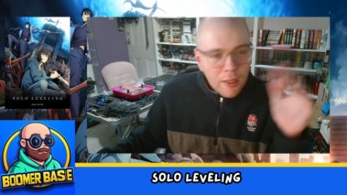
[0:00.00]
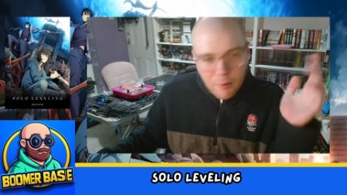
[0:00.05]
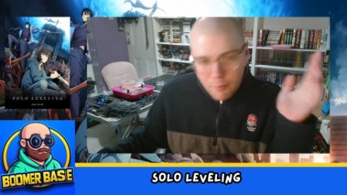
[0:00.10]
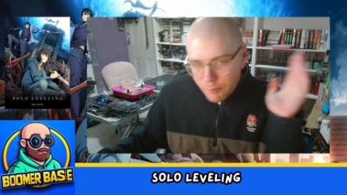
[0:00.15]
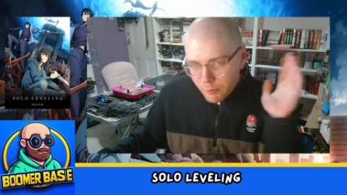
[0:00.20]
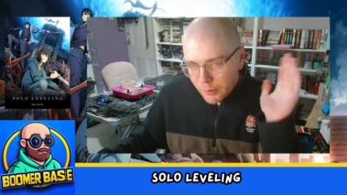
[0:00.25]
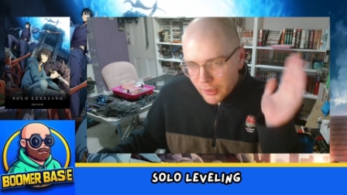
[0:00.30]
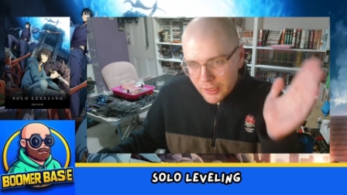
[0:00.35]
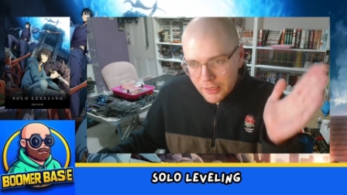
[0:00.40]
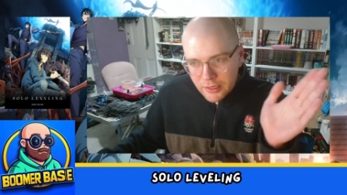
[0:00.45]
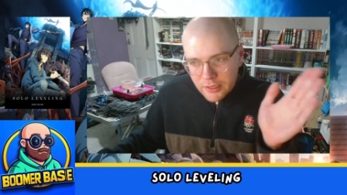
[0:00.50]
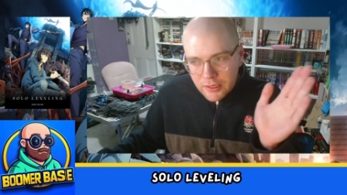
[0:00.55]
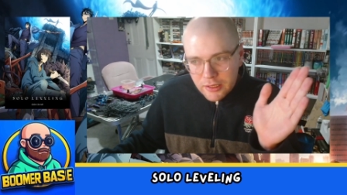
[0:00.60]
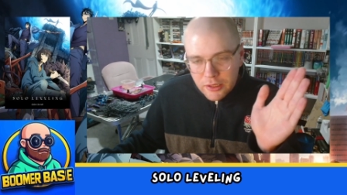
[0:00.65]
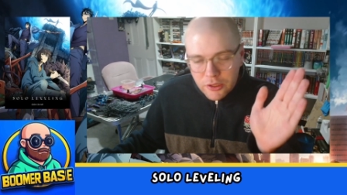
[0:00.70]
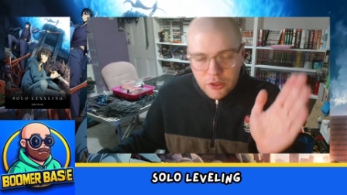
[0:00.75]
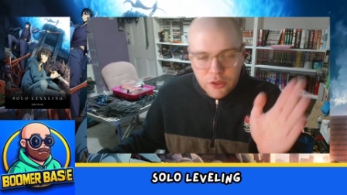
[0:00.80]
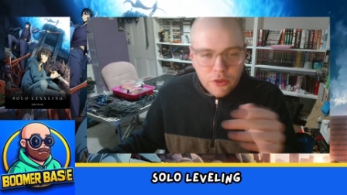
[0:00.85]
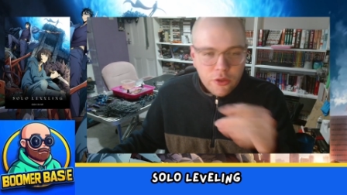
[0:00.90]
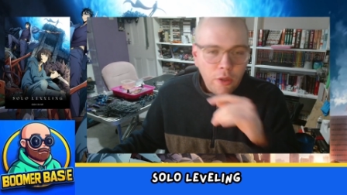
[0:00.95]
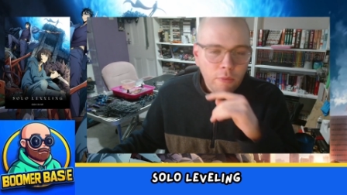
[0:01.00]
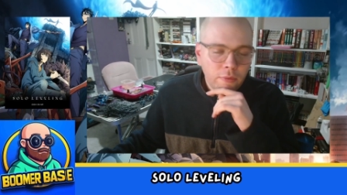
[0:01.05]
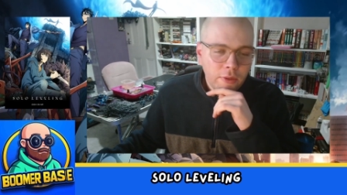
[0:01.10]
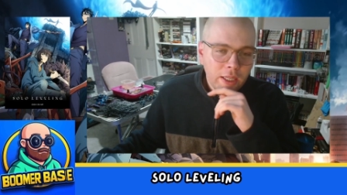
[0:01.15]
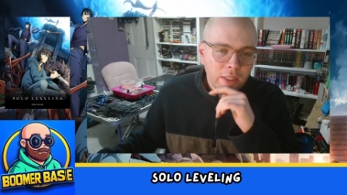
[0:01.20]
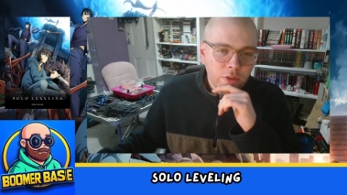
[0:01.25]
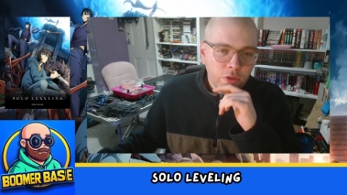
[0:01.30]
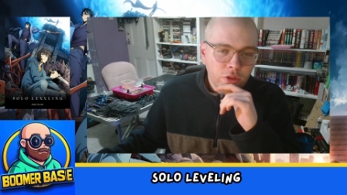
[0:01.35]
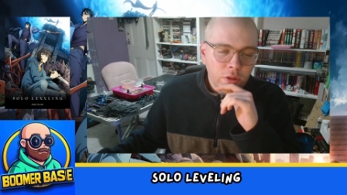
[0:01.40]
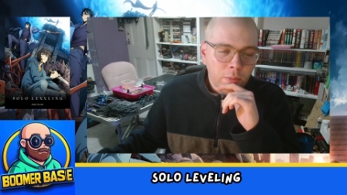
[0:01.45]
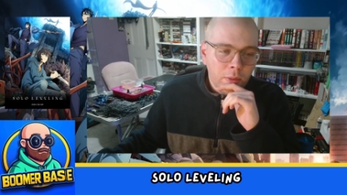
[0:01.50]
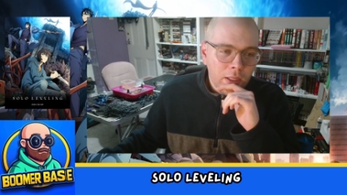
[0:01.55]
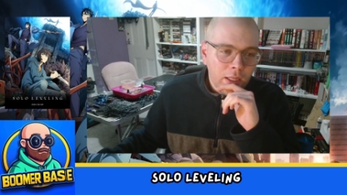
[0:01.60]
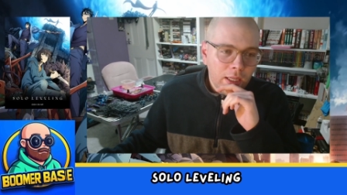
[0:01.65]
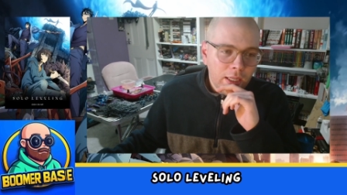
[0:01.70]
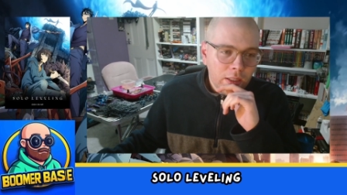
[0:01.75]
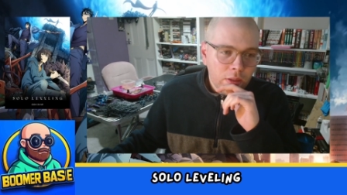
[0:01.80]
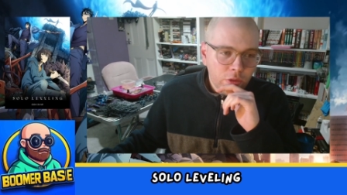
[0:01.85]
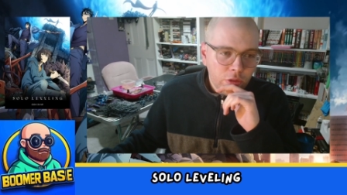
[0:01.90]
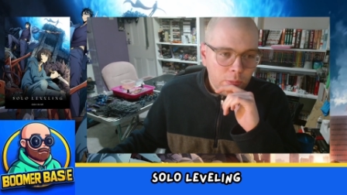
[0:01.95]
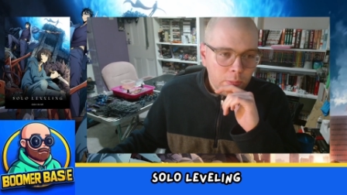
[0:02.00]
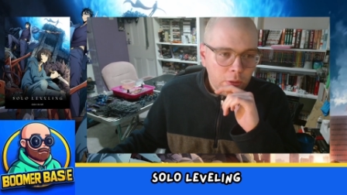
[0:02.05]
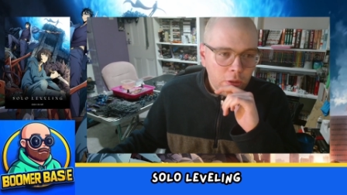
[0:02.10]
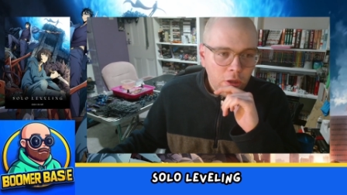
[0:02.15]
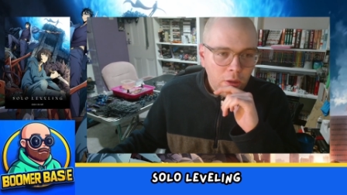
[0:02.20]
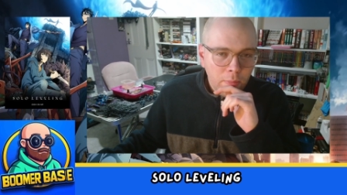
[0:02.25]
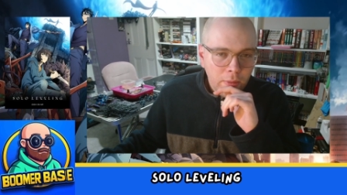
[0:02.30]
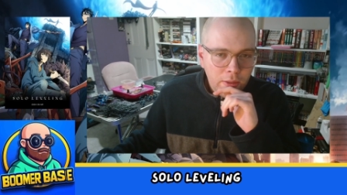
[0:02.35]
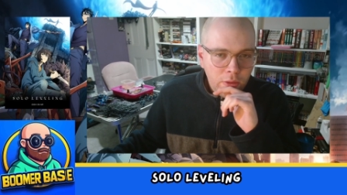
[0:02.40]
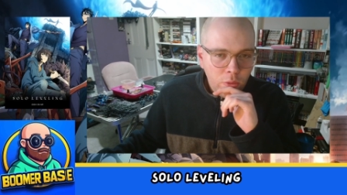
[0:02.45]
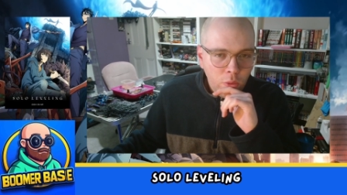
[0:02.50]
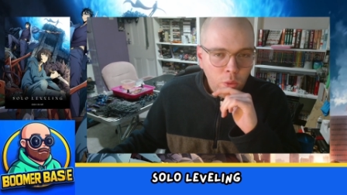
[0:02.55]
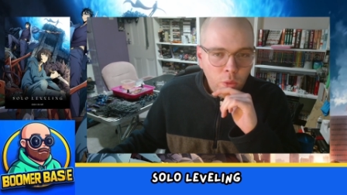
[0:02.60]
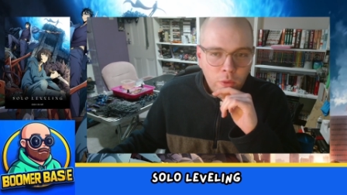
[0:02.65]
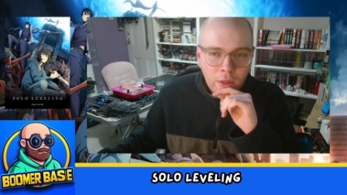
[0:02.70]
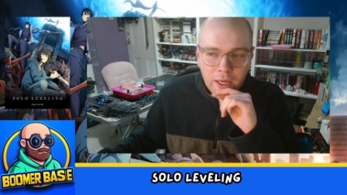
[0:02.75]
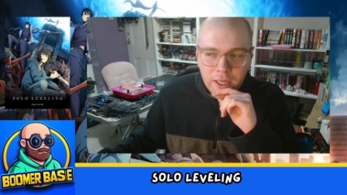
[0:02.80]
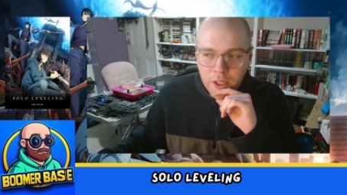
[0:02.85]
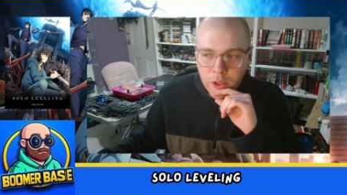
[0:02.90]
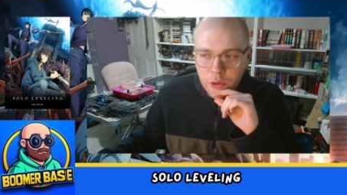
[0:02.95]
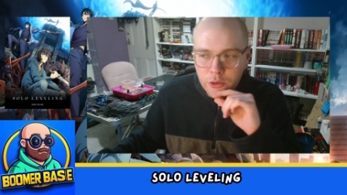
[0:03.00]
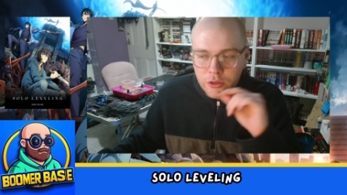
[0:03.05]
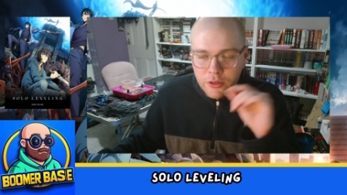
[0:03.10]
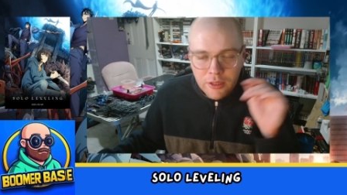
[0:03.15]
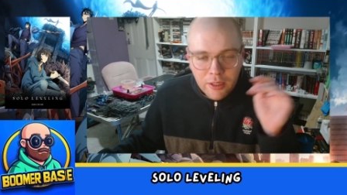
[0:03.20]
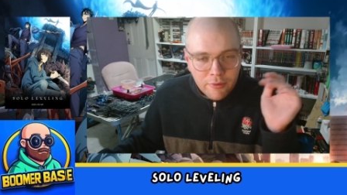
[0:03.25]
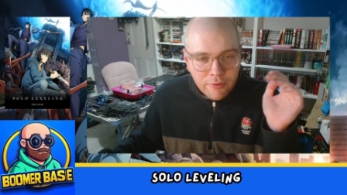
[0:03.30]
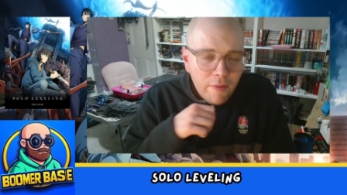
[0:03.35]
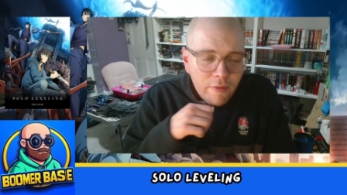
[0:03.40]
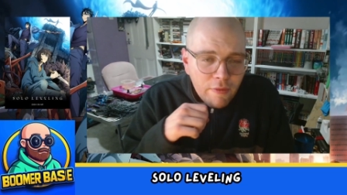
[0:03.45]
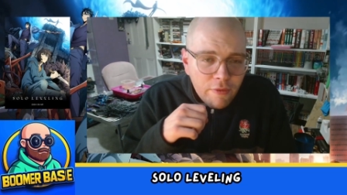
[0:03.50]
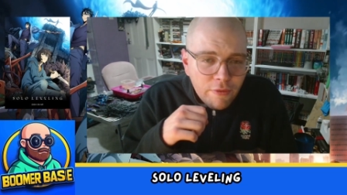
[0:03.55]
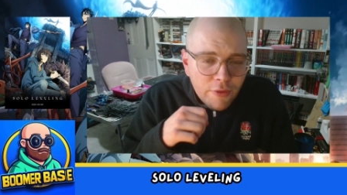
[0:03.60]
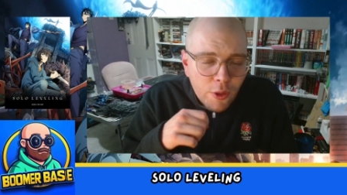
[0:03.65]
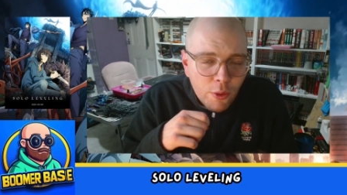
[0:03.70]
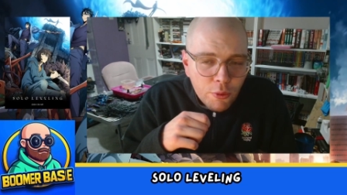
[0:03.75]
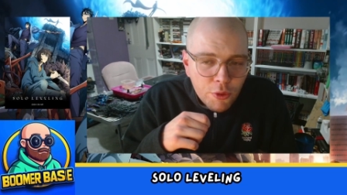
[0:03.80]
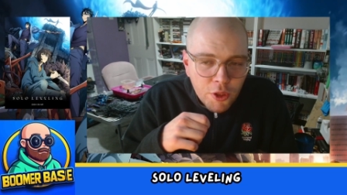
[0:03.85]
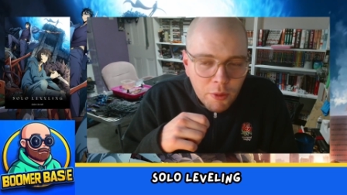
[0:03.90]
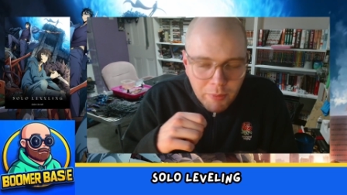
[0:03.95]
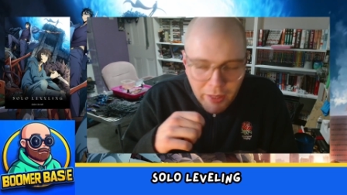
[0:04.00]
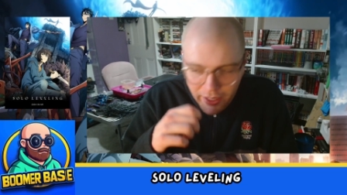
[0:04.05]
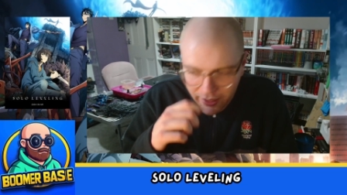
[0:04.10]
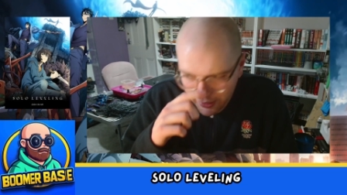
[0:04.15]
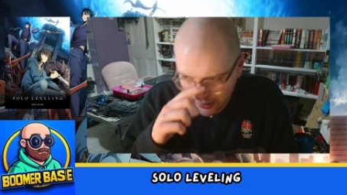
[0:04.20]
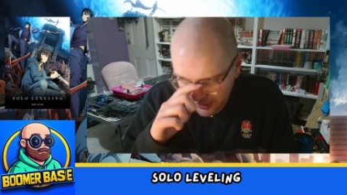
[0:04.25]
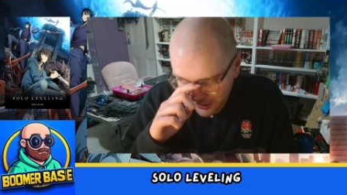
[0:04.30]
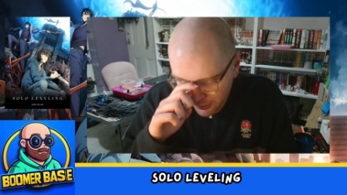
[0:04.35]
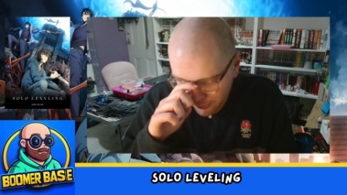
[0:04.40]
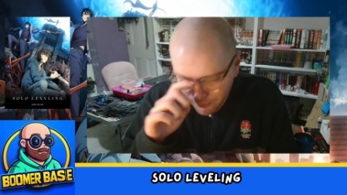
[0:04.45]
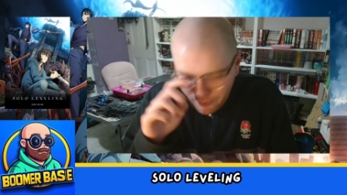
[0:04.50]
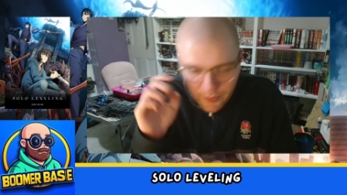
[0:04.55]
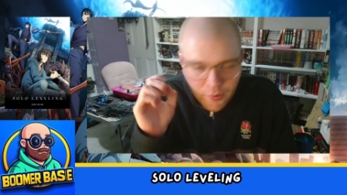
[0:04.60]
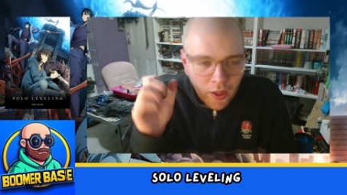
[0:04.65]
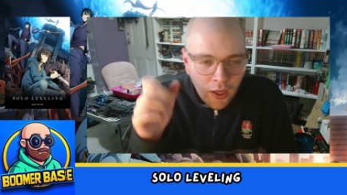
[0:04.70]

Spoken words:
Please don't forget to drop a like, drop a comment, all that good stuff. Future Ben here.